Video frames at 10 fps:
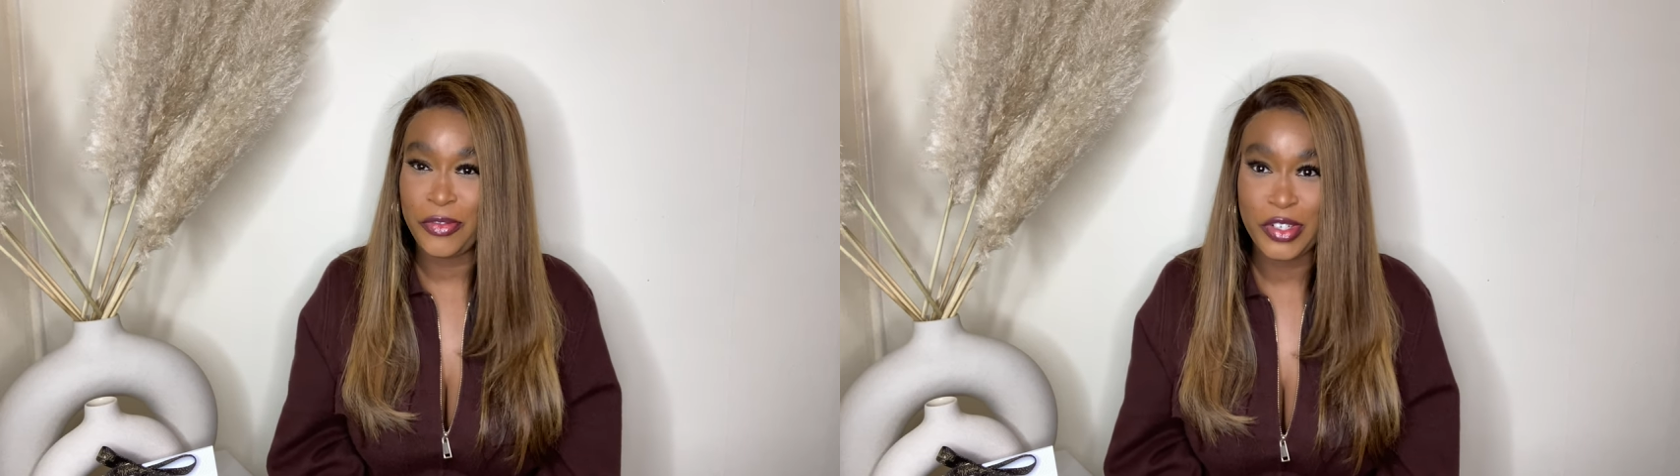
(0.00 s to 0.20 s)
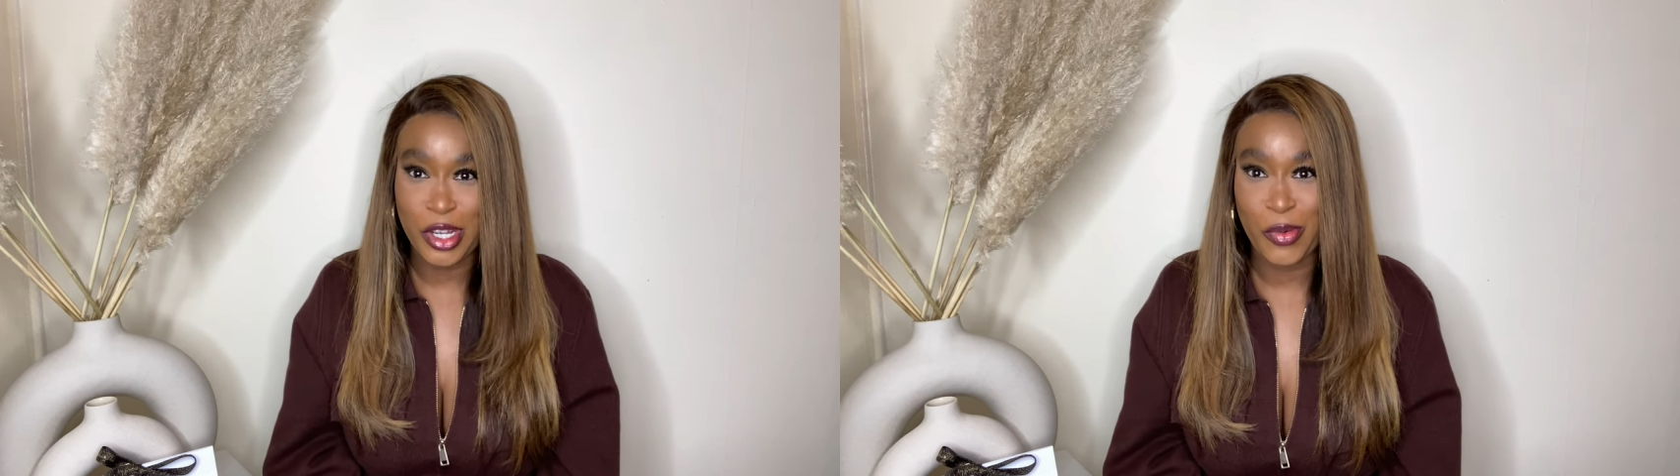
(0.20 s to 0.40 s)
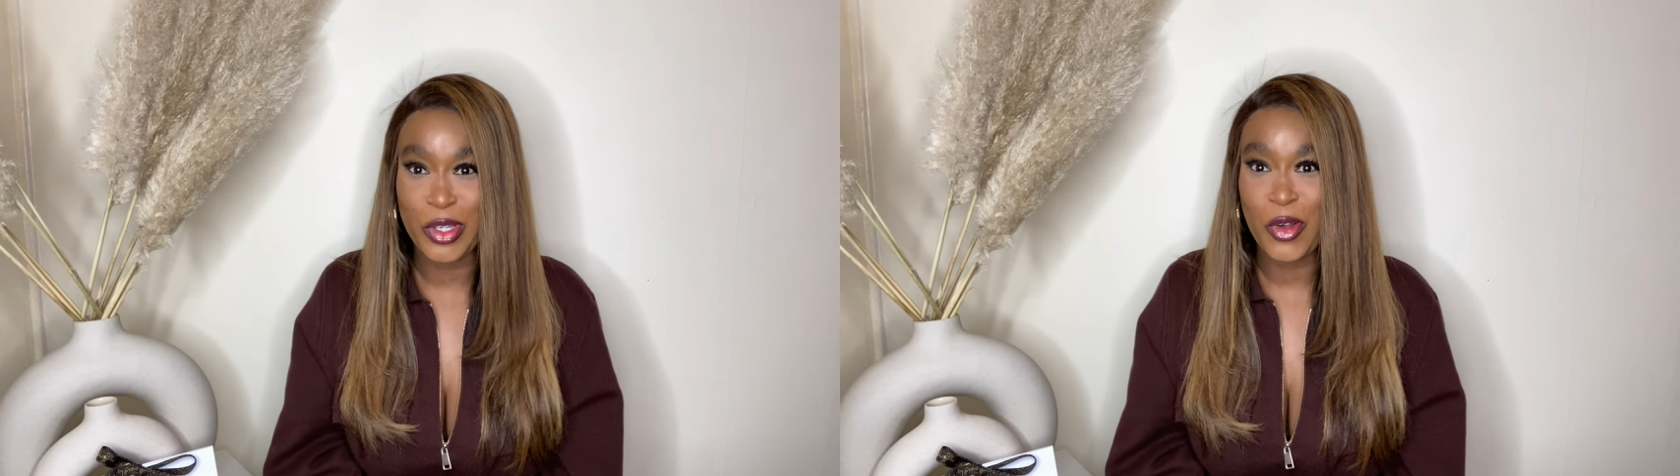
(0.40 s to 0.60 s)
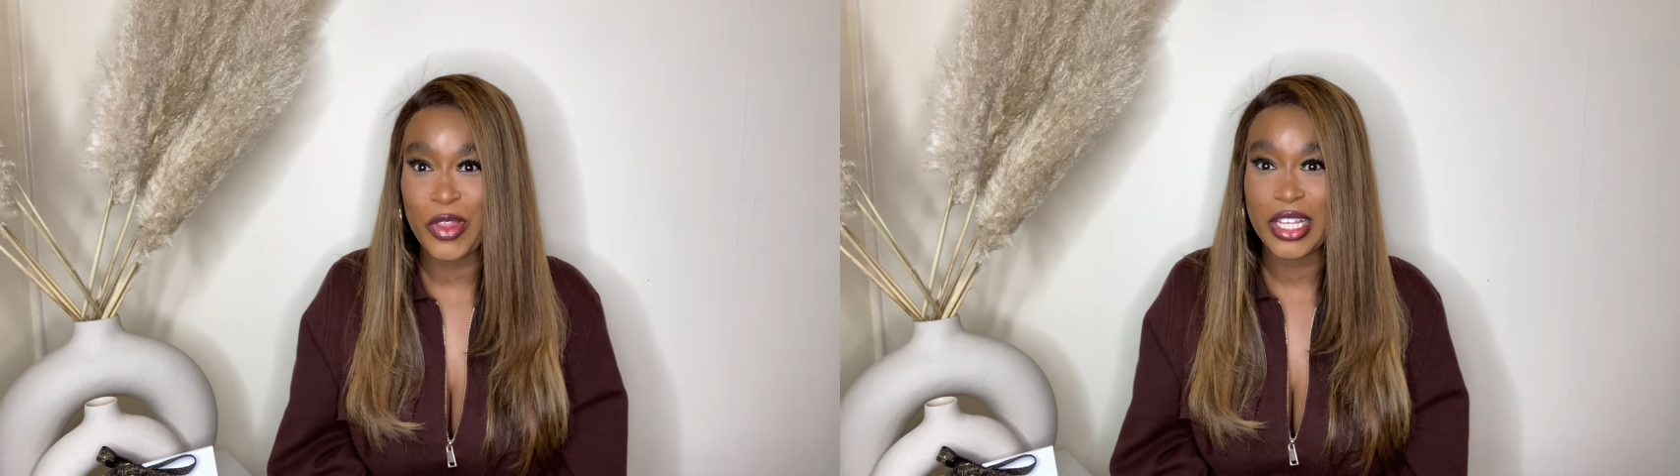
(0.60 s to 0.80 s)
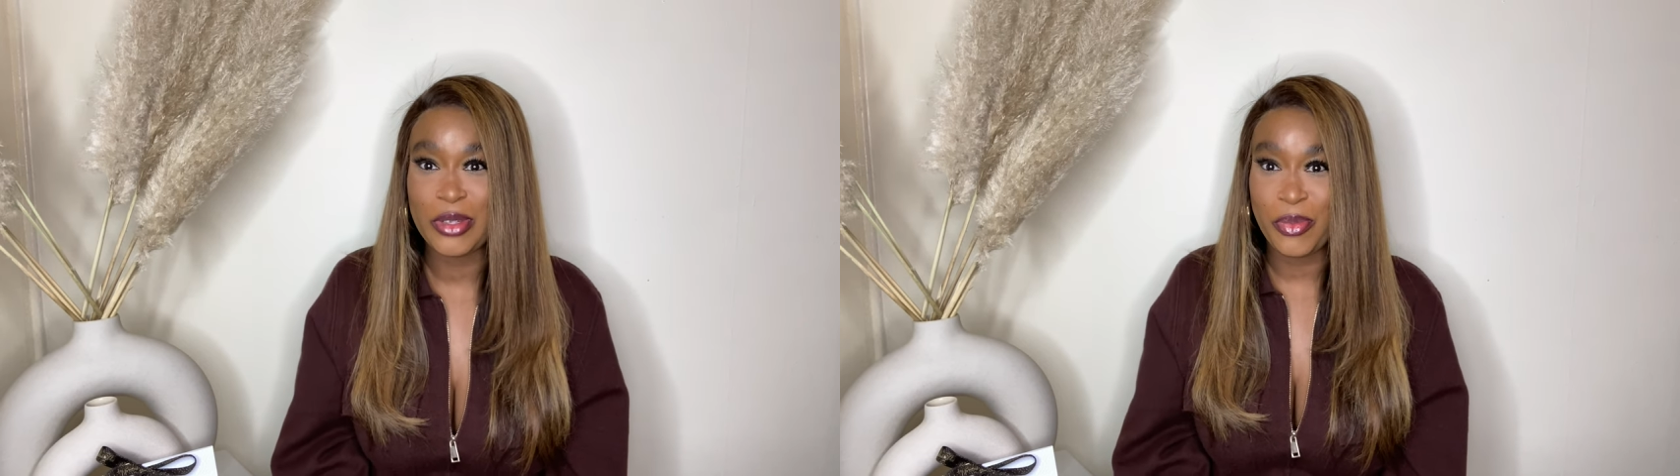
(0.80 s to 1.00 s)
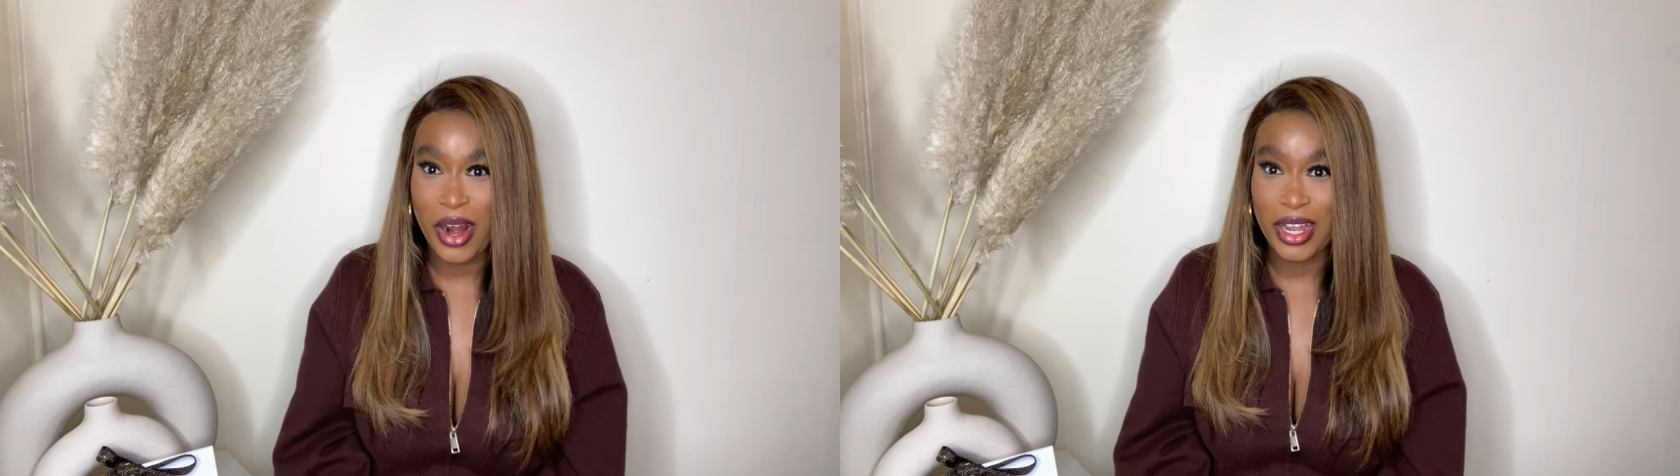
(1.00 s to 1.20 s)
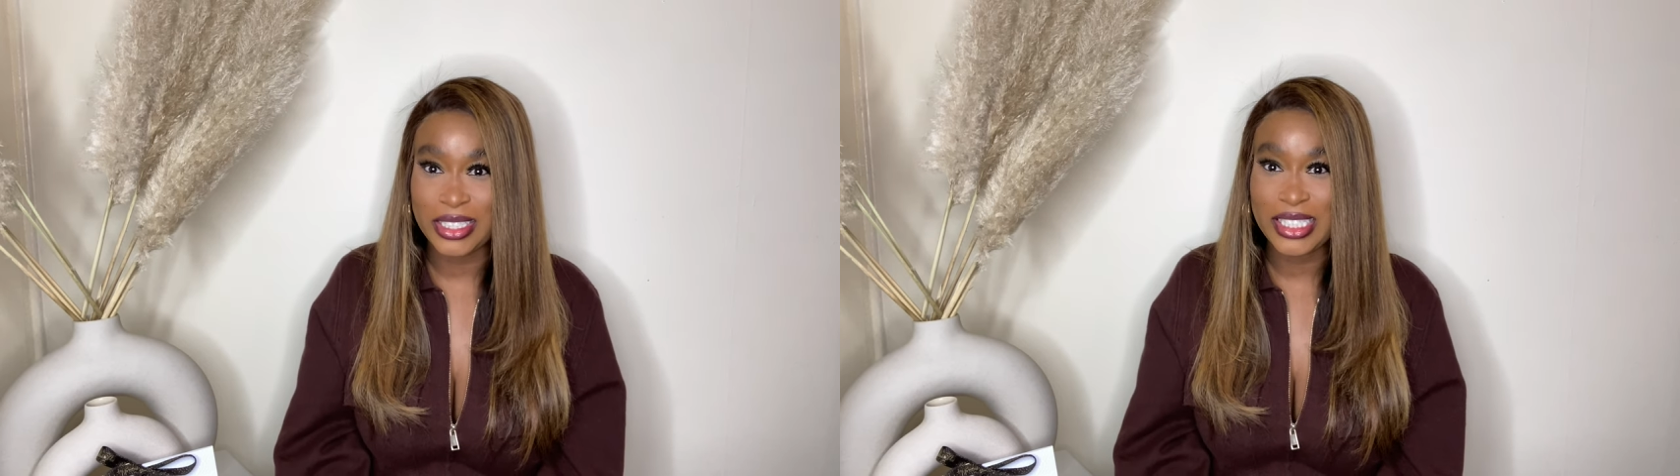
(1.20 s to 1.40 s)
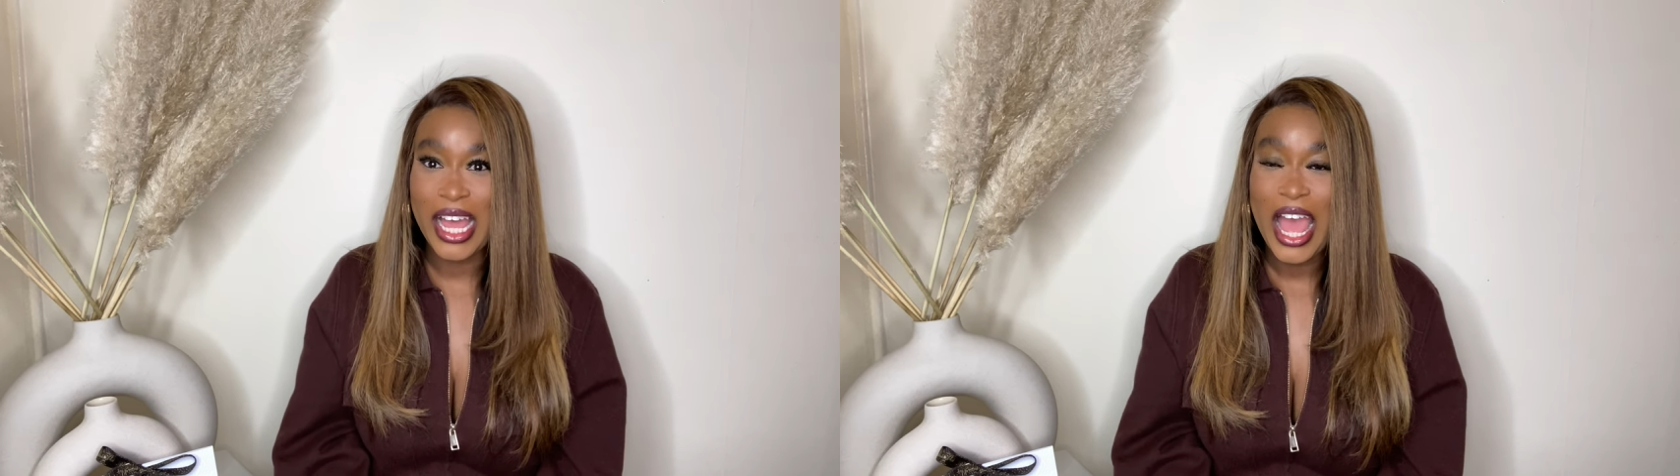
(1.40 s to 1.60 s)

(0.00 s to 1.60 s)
video was on this brand.